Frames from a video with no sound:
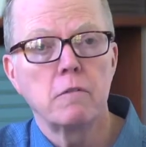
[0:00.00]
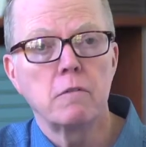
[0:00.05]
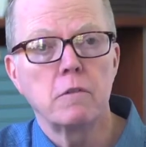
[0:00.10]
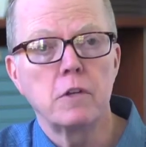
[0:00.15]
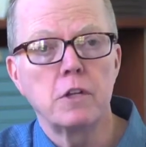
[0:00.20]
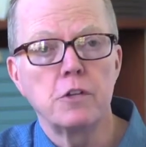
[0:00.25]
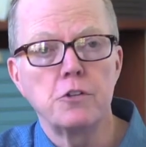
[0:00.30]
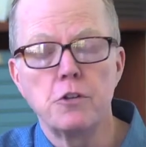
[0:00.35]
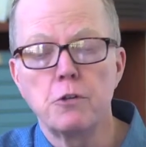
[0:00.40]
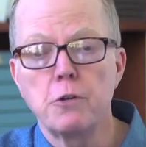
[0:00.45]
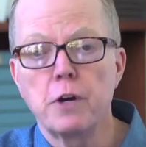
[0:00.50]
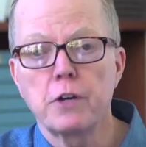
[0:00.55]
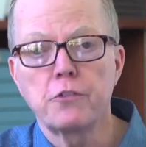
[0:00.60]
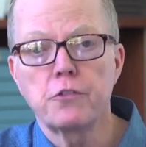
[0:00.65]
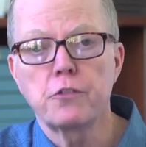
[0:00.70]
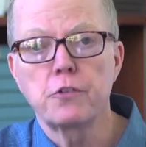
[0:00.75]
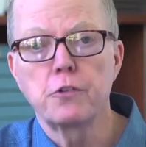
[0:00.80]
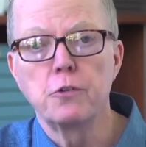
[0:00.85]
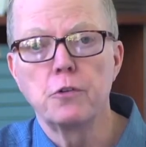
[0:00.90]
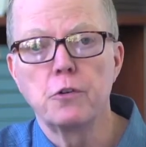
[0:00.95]
In U.S.
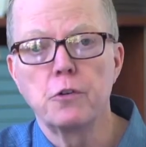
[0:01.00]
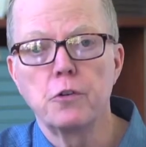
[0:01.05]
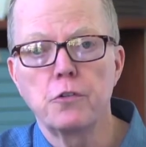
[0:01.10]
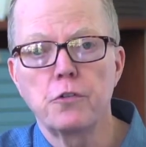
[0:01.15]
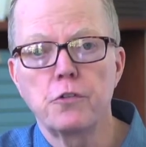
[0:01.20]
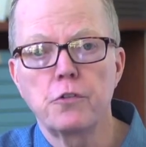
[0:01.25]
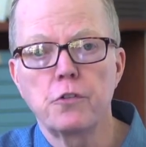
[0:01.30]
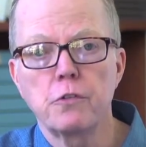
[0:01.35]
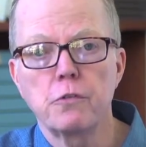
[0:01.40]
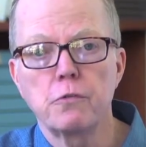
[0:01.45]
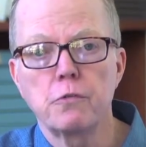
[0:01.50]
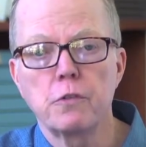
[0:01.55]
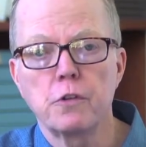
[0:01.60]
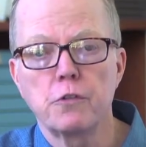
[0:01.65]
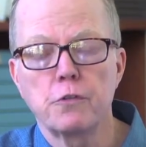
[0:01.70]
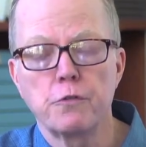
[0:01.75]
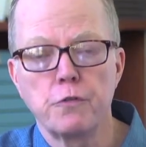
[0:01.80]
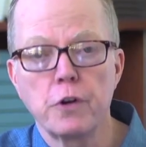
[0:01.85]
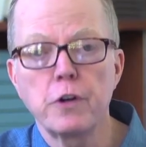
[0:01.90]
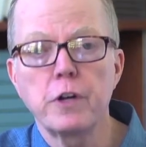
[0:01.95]
schools,
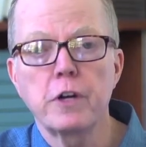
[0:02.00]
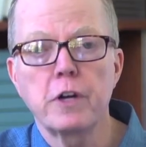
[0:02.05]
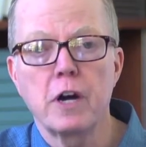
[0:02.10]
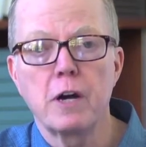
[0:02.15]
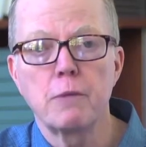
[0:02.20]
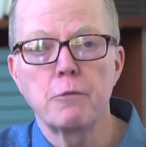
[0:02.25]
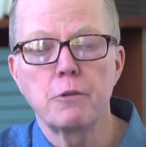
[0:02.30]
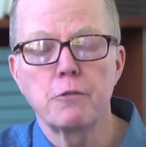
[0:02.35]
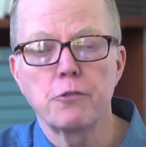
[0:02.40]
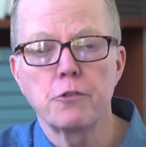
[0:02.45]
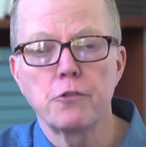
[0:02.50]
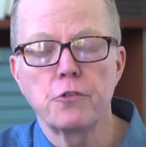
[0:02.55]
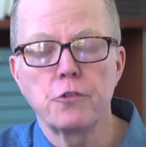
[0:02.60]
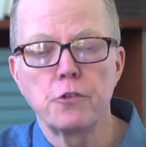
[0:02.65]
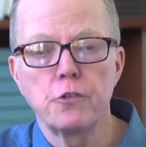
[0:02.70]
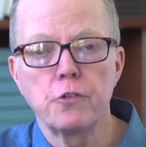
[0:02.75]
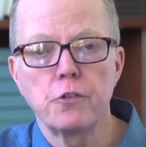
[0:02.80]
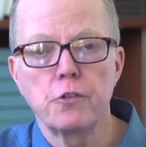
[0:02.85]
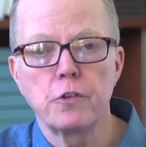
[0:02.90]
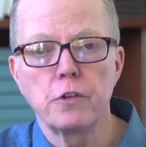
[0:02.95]
it's very common for
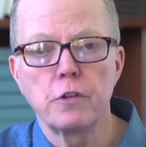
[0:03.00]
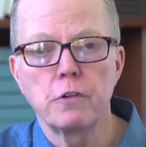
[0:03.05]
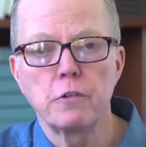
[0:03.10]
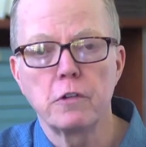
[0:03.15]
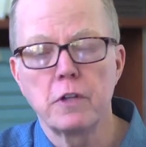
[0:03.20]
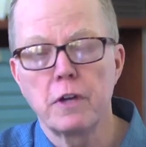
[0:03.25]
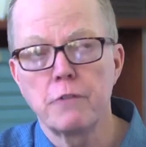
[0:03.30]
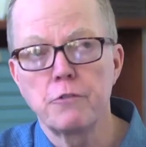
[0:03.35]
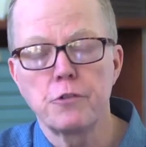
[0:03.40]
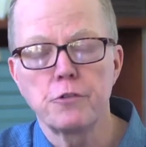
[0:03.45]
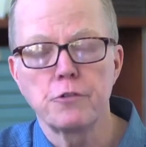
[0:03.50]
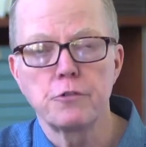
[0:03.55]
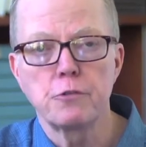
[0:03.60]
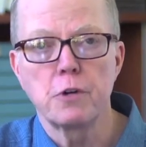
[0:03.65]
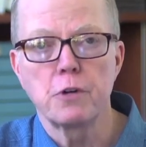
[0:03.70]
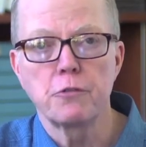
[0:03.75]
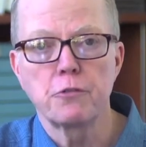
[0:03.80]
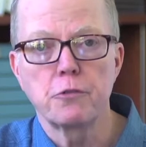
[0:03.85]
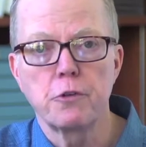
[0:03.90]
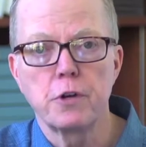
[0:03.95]
students in 11th or
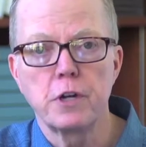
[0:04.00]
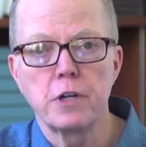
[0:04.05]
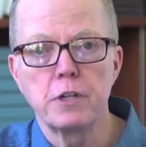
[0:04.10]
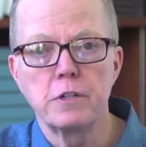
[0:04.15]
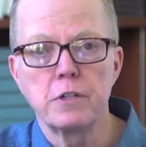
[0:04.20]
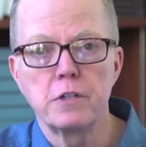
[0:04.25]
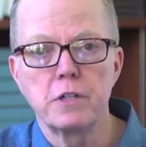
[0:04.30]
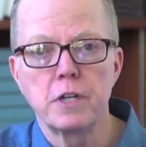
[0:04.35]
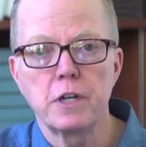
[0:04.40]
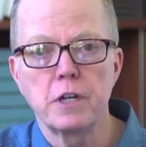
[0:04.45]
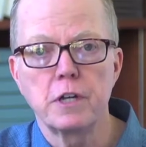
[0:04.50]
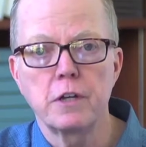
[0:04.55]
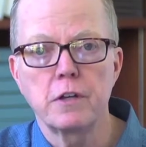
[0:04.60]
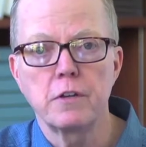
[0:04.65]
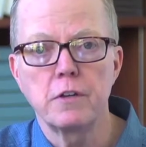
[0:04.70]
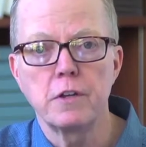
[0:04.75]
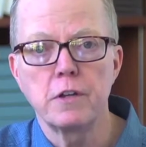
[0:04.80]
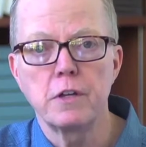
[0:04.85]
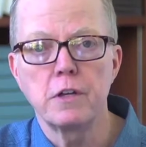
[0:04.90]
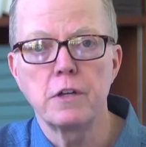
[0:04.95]
12th grade to take
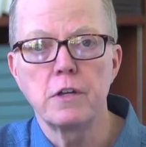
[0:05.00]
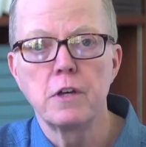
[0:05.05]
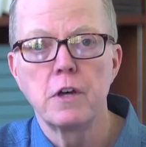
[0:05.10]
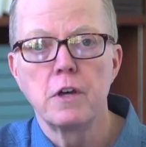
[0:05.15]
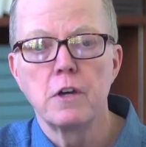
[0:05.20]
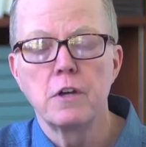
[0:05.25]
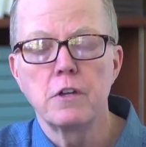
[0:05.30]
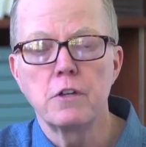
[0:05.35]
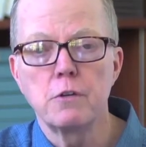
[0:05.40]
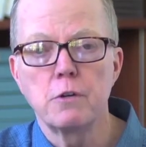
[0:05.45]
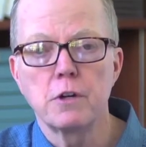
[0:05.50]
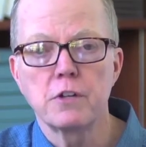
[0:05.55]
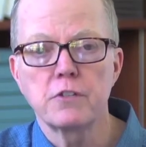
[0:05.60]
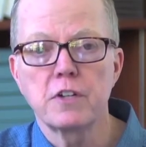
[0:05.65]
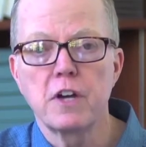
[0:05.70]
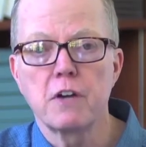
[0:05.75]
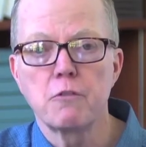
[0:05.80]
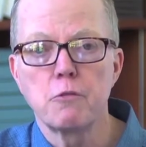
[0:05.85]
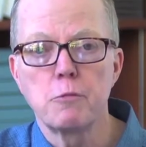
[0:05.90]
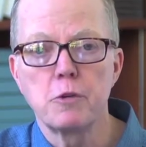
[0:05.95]
the U.S.
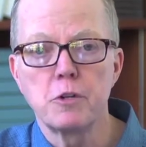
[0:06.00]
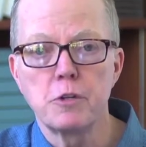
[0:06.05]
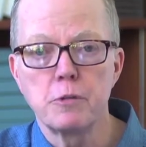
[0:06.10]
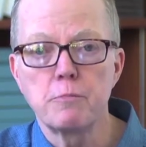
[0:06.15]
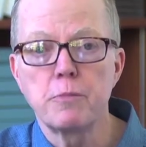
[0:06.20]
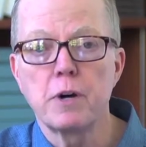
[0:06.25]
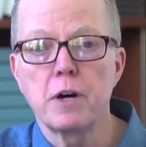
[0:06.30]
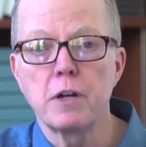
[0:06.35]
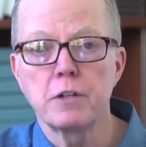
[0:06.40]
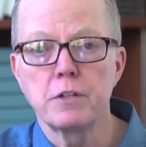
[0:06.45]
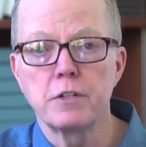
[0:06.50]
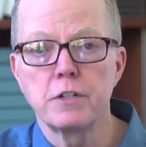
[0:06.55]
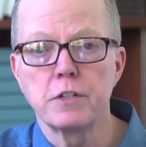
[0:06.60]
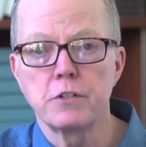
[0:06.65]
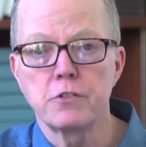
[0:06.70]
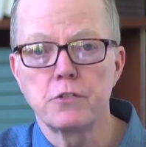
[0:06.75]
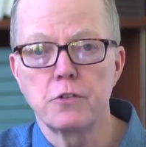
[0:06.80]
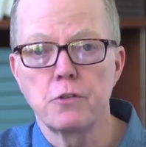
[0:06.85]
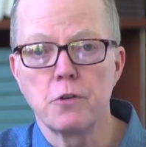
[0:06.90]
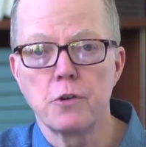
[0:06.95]
government and
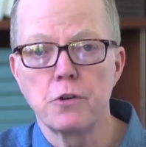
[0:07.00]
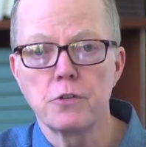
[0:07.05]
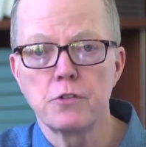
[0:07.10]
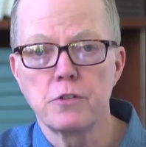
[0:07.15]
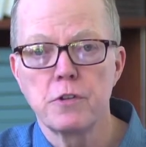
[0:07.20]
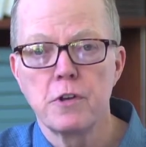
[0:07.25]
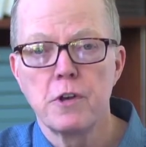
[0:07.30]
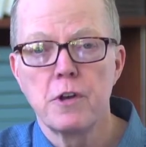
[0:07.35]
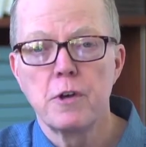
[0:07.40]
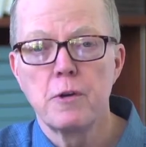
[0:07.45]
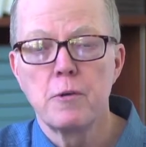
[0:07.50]
politics course.